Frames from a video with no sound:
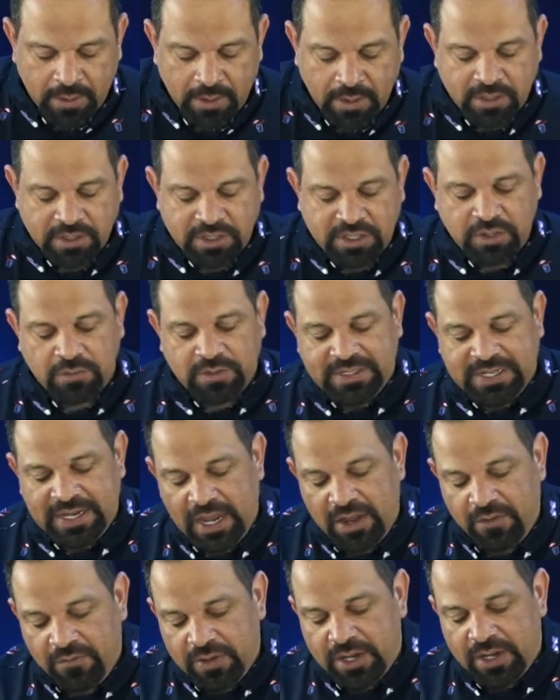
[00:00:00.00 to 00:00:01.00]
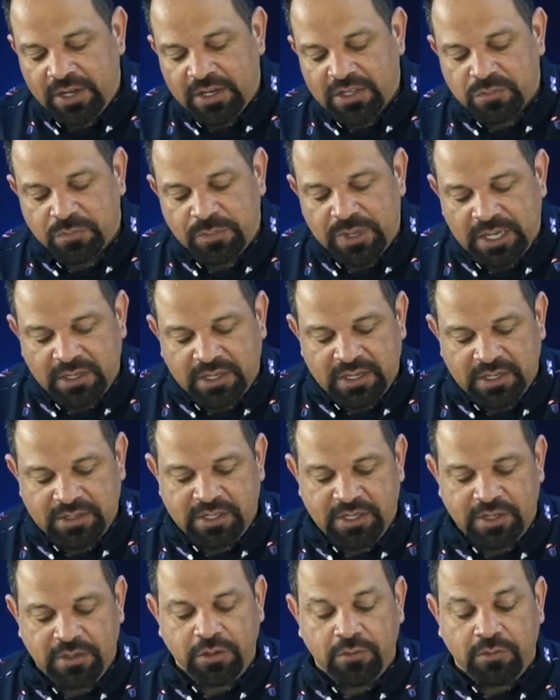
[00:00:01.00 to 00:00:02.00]
So David and his men
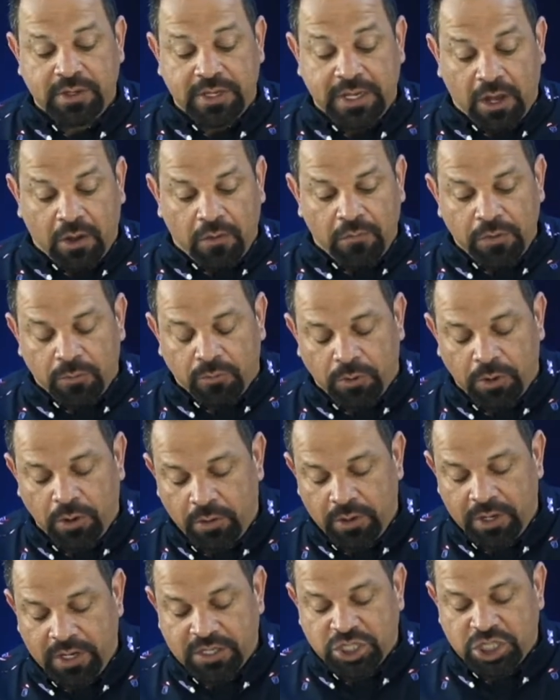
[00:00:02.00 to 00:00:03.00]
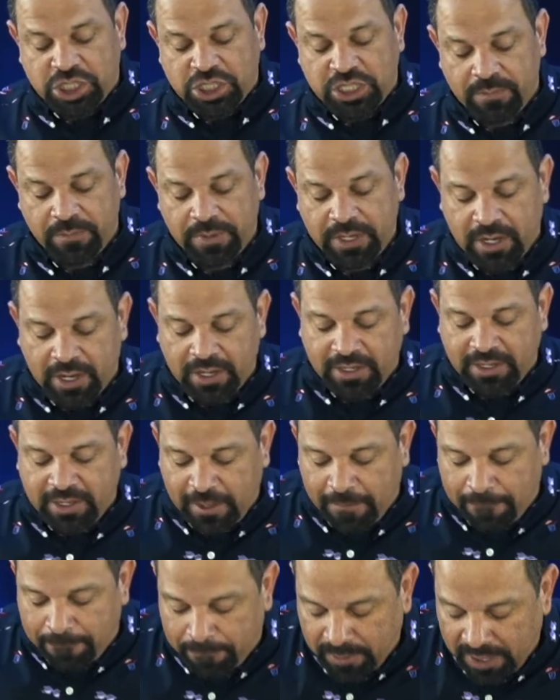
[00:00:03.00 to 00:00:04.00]
continued down the road, and Shimei
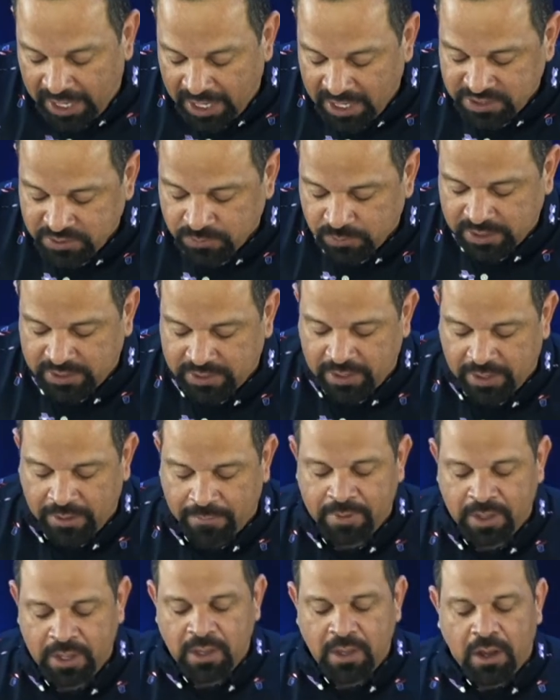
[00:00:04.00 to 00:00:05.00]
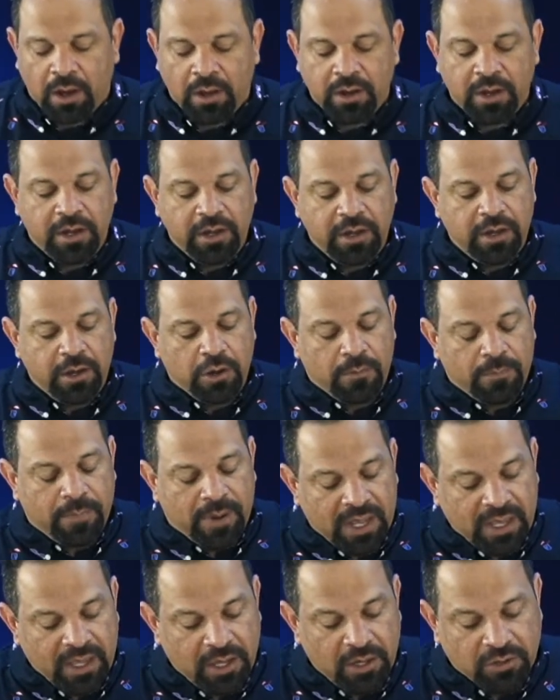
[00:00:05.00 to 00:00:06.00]
kept pace with them on a
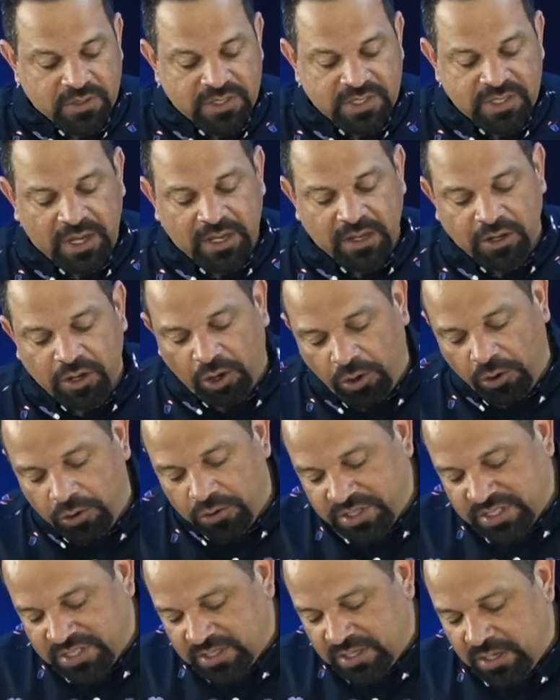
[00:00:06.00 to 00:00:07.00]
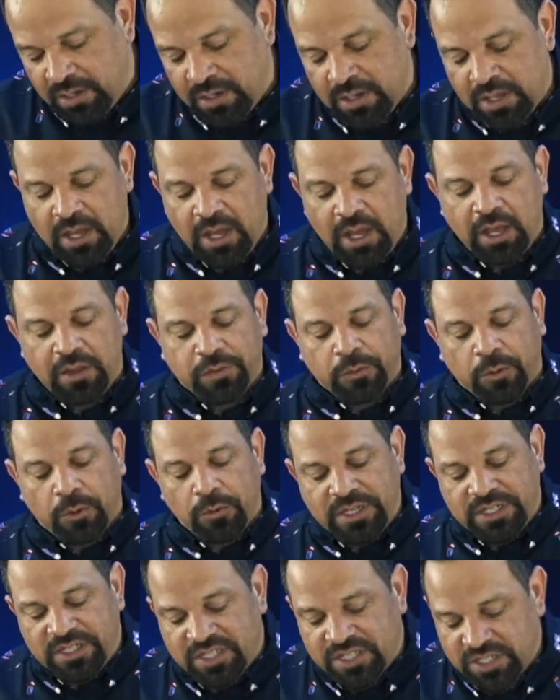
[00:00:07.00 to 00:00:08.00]
nearby hillside, cursing and
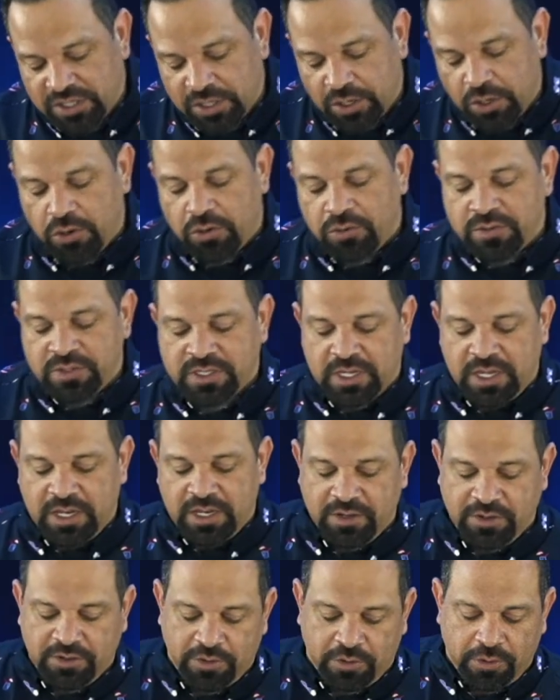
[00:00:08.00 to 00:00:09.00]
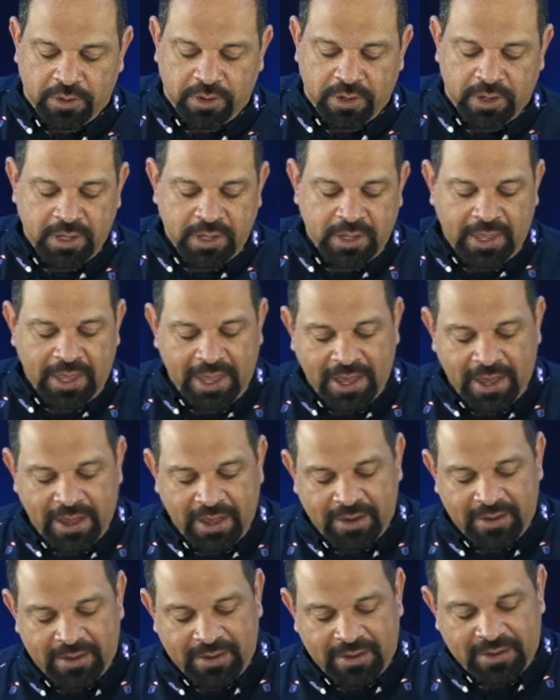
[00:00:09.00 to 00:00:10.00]
throwing stones and dirt
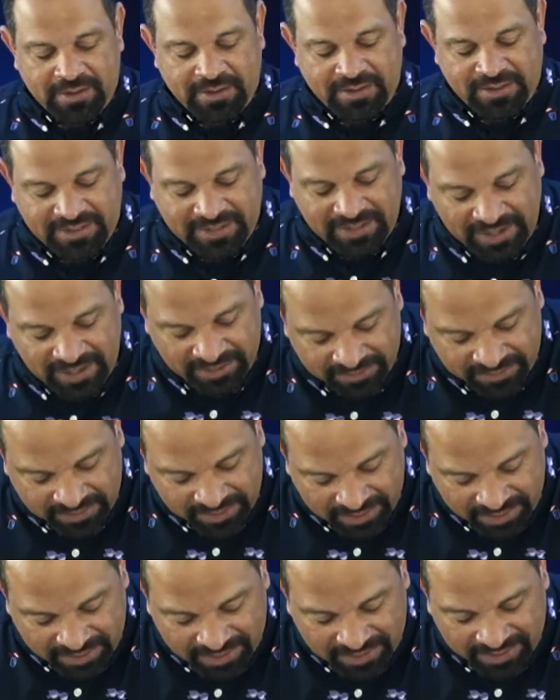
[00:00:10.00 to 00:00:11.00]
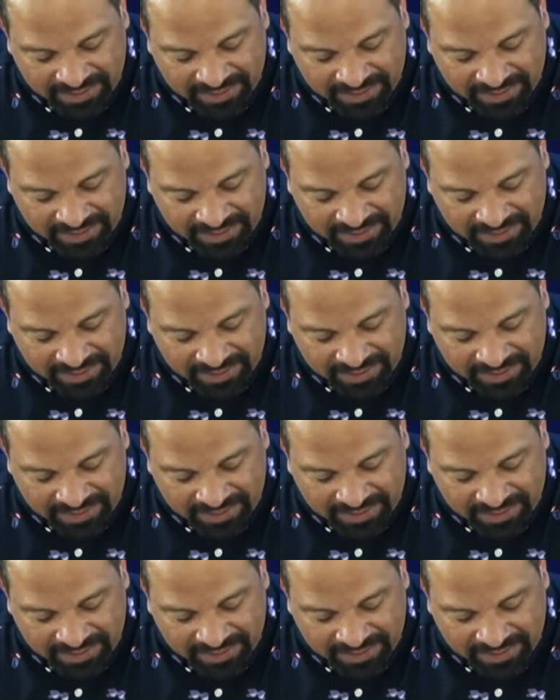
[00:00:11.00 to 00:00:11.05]
at David.